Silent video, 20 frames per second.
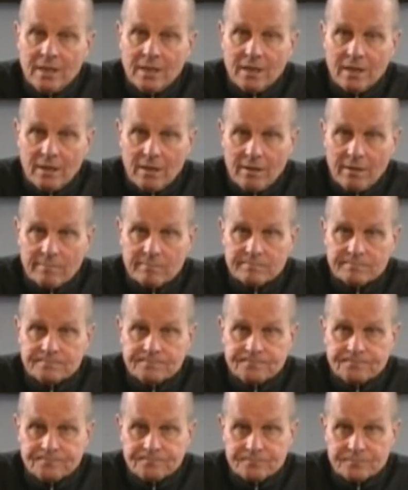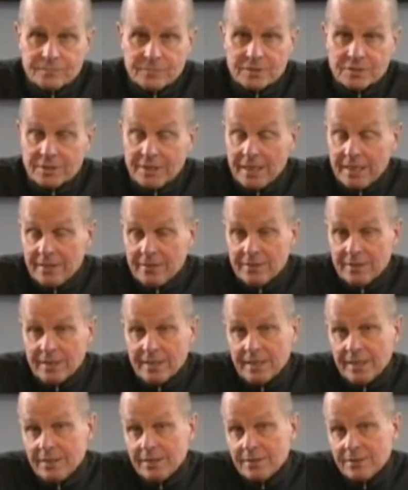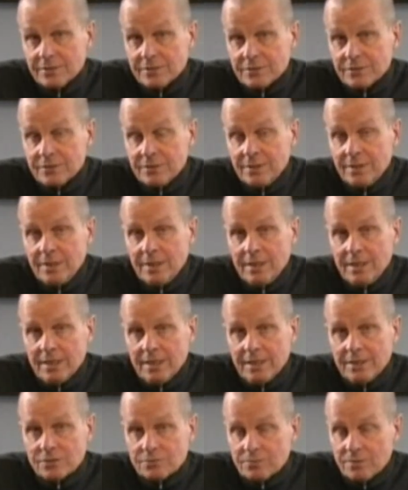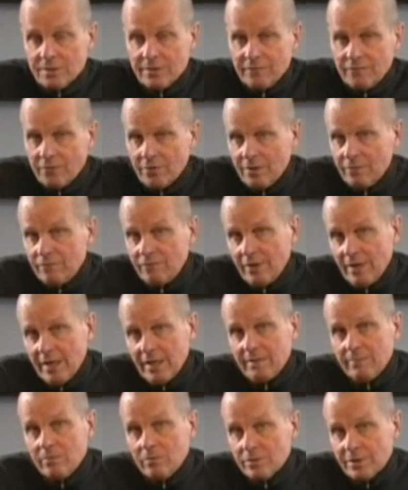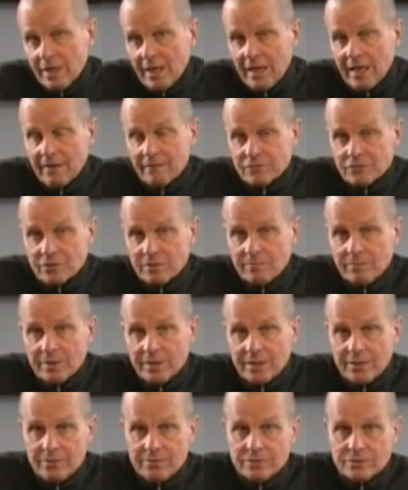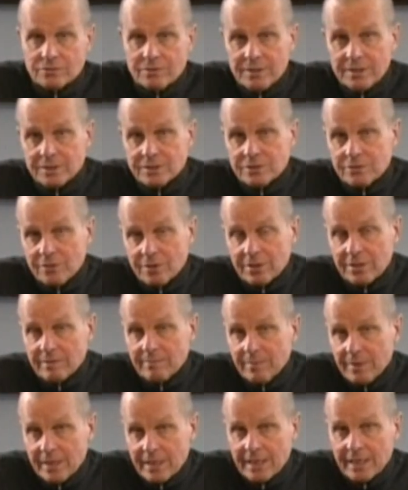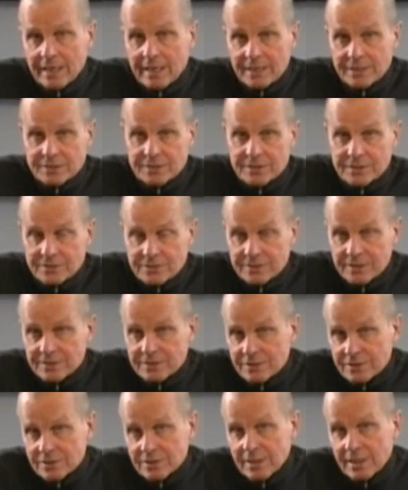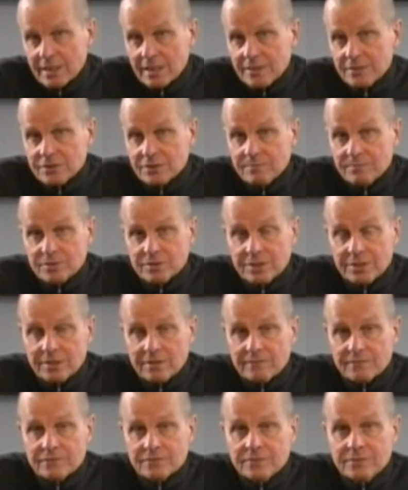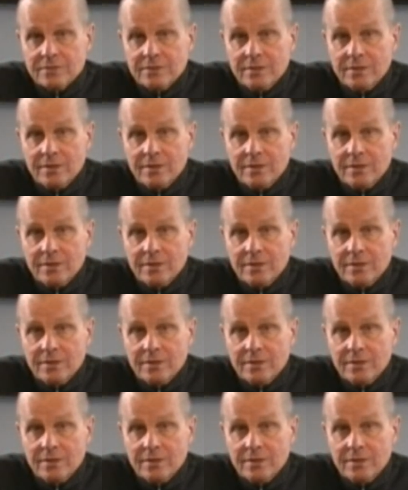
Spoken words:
The second thing is, it's really very valuable to have somebody who's reconstructing bike accidents that's the cyclists themselves.